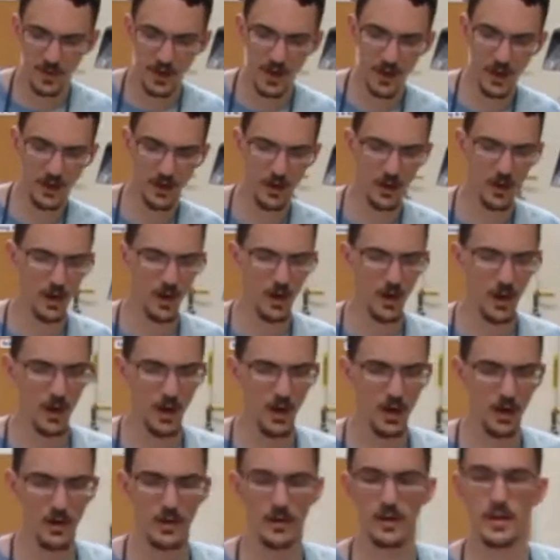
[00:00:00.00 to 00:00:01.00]
got
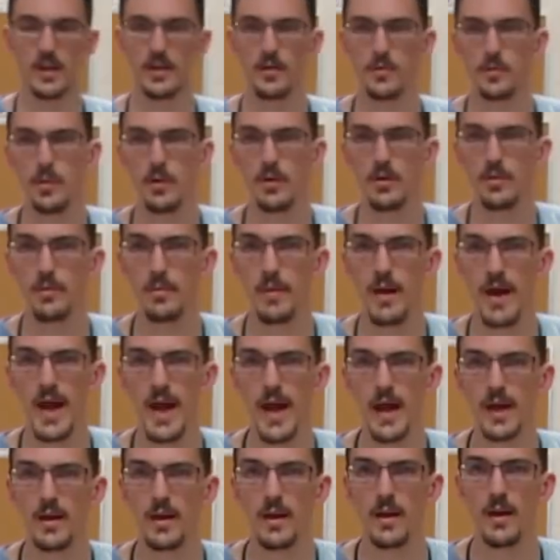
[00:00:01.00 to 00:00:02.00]
all of these pulled
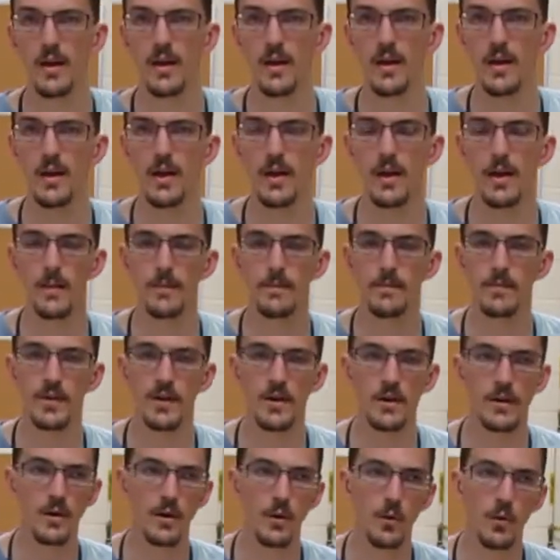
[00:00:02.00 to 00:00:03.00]
back,
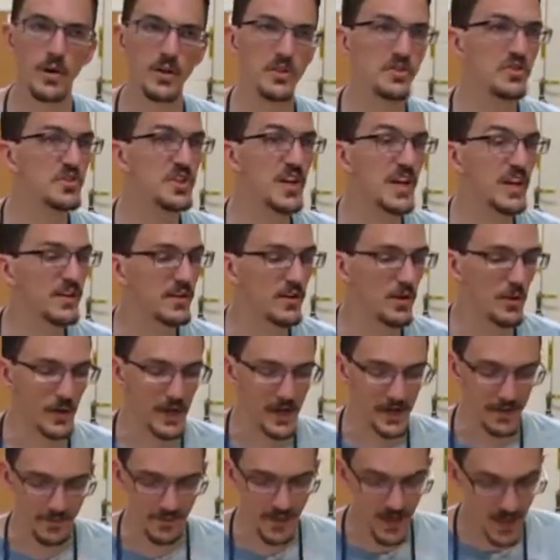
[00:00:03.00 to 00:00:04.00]
you're going to want to gesso
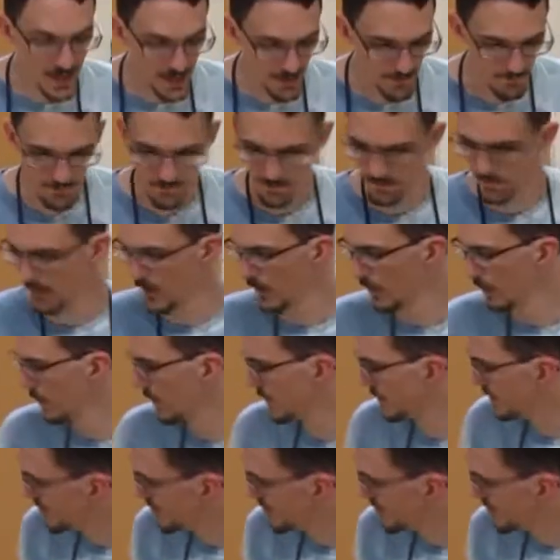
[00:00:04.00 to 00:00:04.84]
it. Now, when